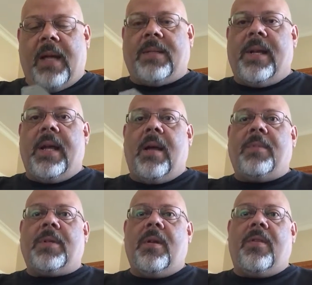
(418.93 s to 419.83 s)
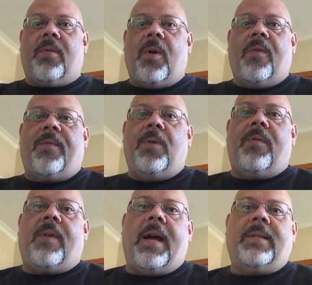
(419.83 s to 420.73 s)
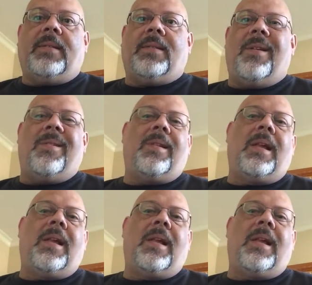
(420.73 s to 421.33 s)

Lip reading: I'll tell you, I'm just going to throw a few devices on.